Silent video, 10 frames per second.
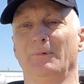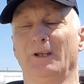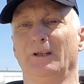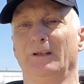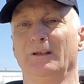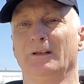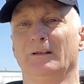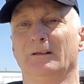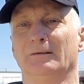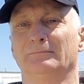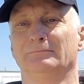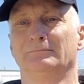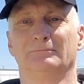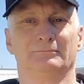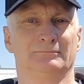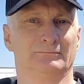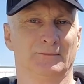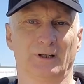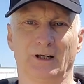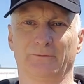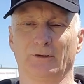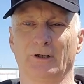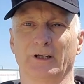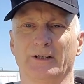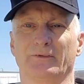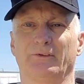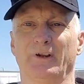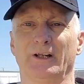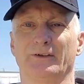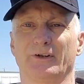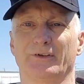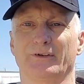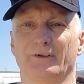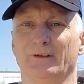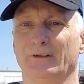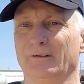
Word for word: may offer all kinds of advantages.